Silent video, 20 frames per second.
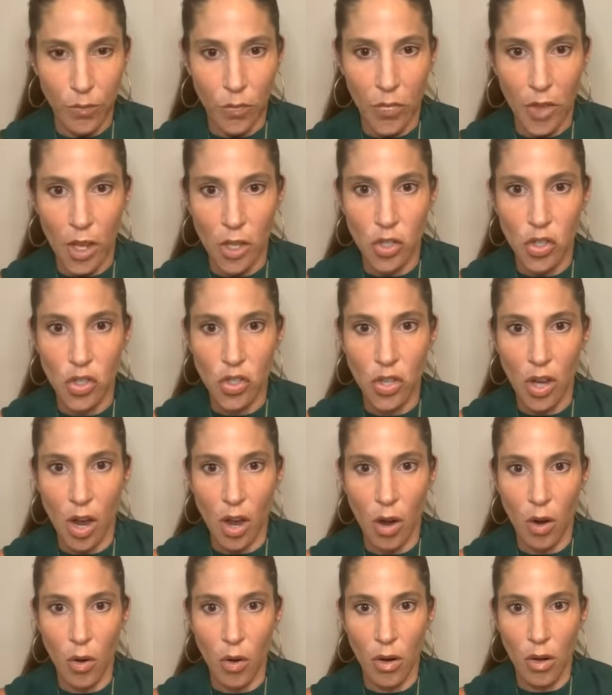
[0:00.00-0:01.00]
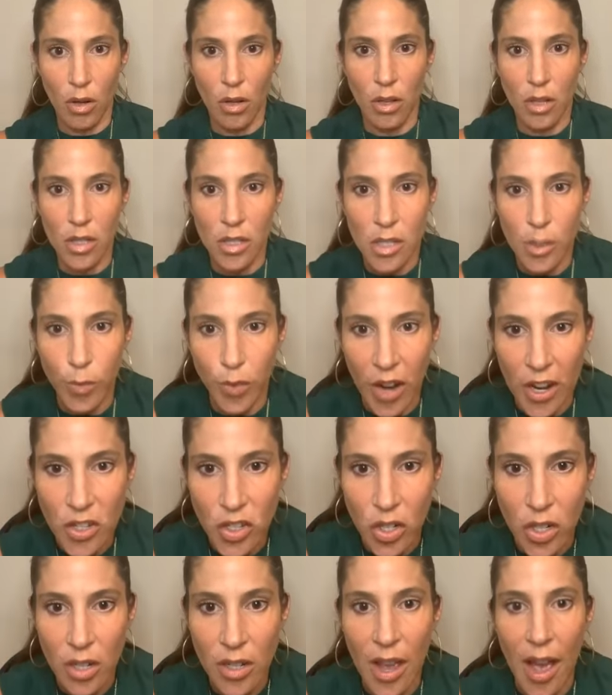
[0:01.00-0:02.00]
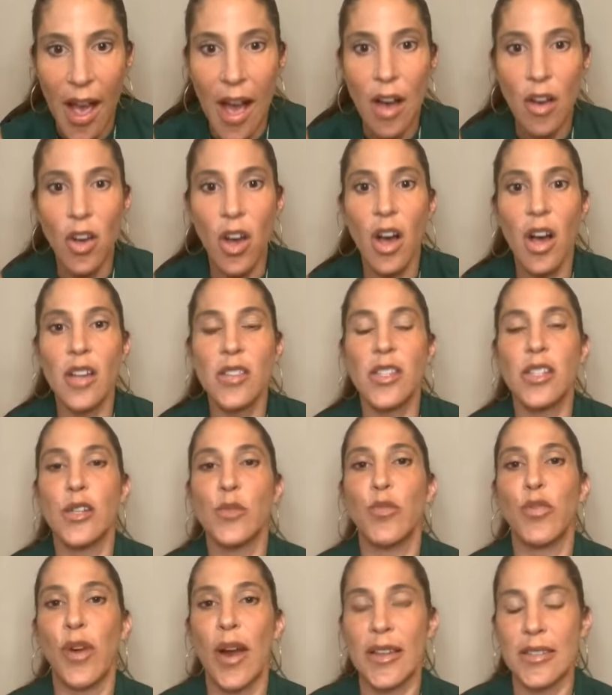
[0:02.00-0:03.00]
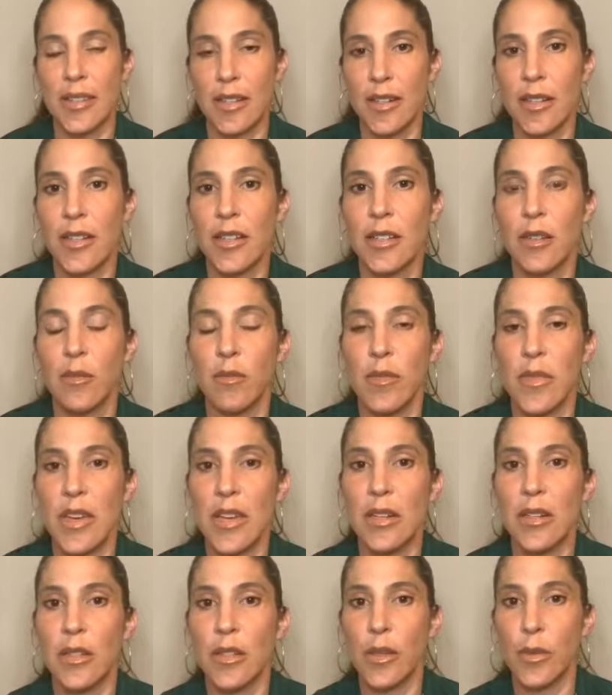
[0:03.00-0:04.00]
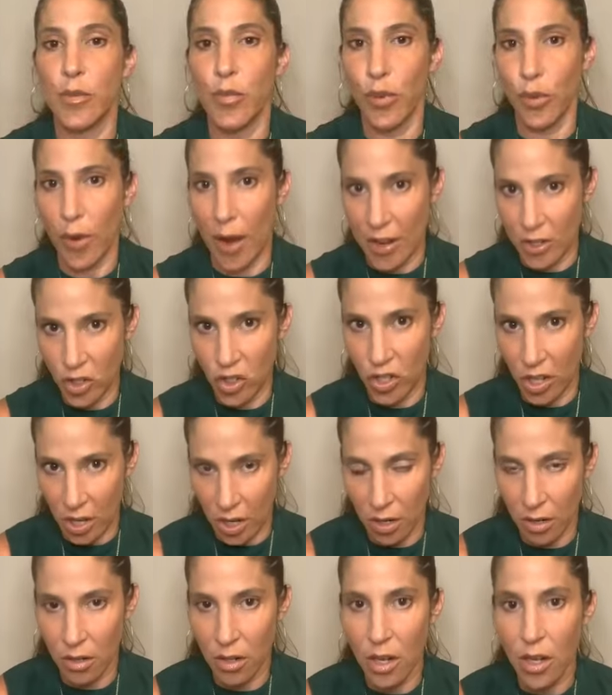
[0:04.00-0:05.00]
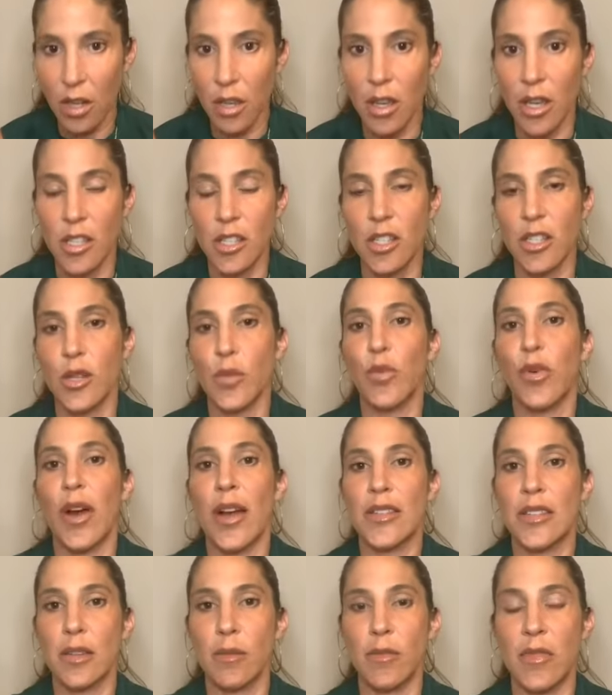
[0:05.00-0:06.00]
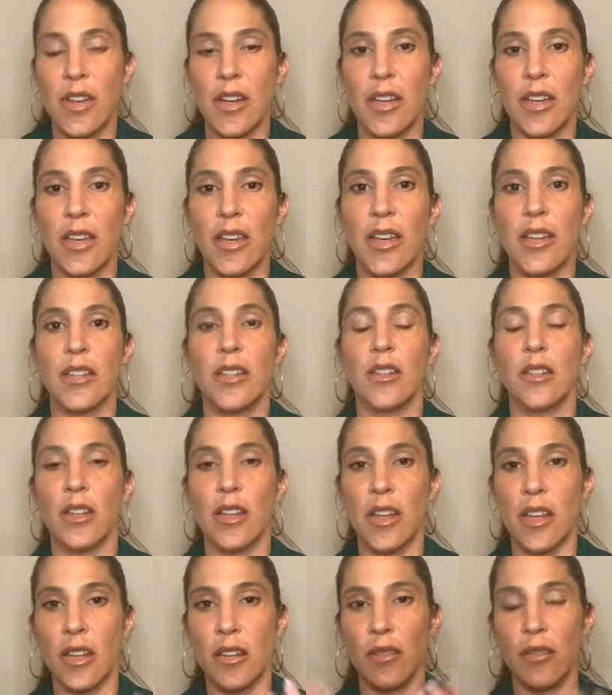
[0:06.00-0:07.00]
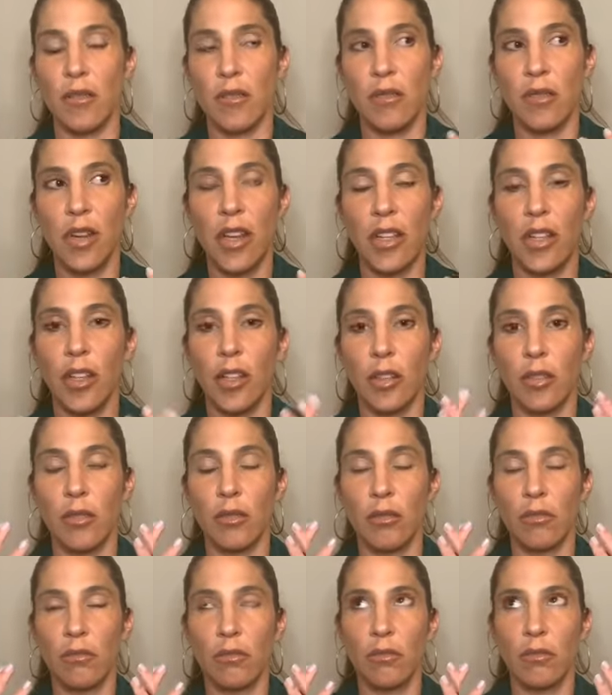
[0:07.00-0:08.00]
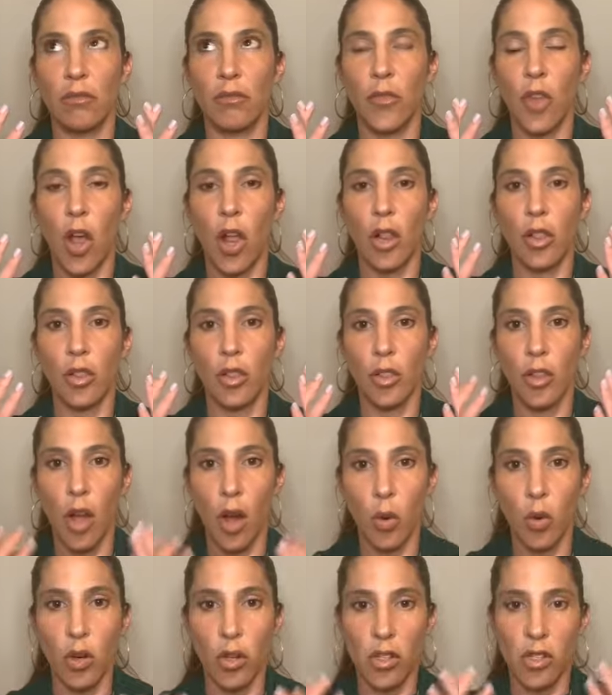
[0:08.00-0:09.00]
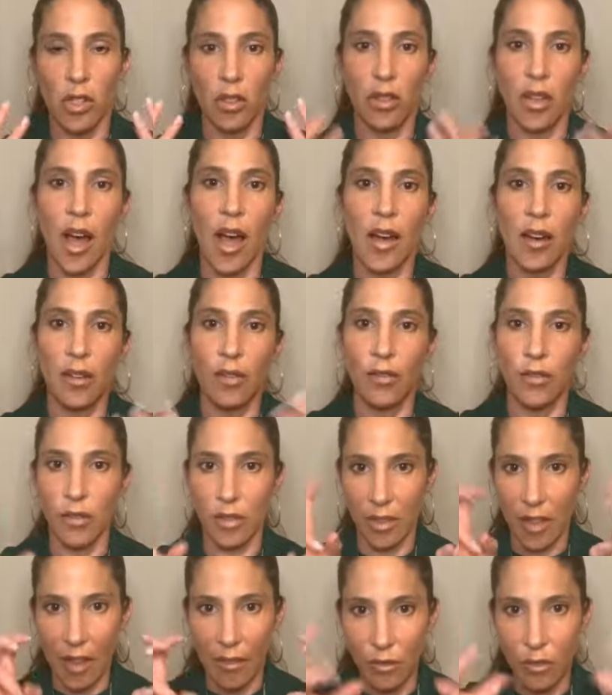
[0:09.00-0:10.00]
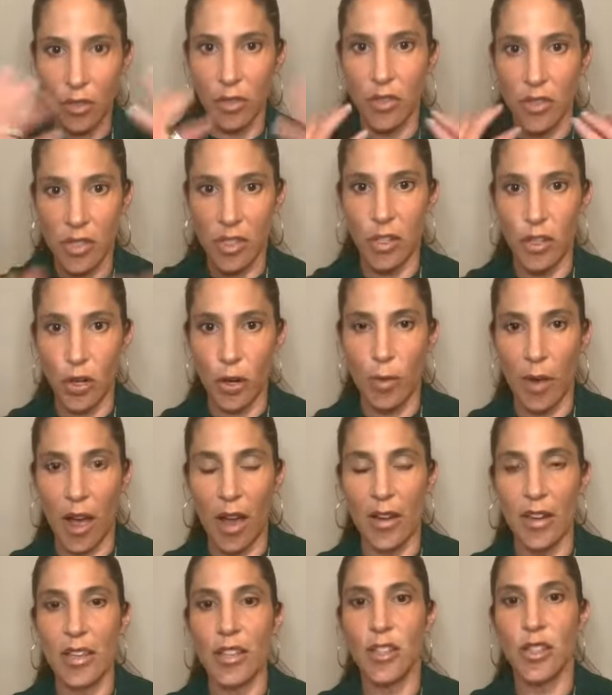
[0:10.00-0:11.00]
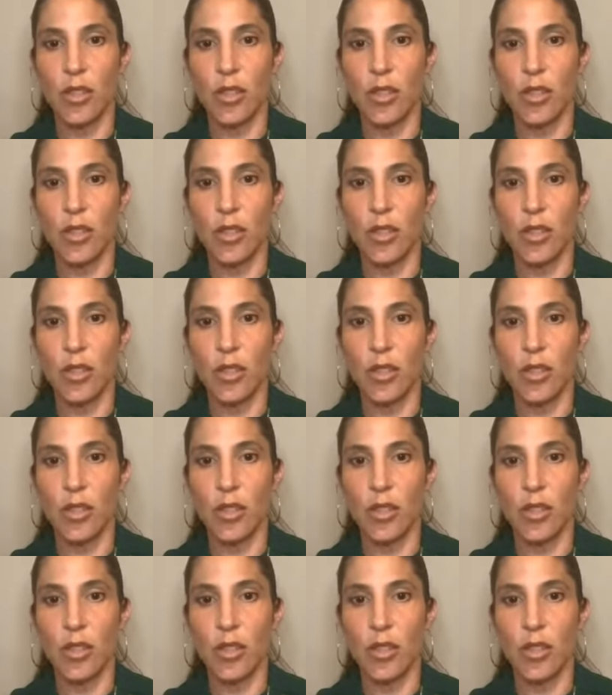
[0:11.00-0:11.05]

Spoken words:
So depression. Yeah, alcohol is a depressant. It doesn't mean depression. It's a depressant meaning it lowers a lot of levels in your body.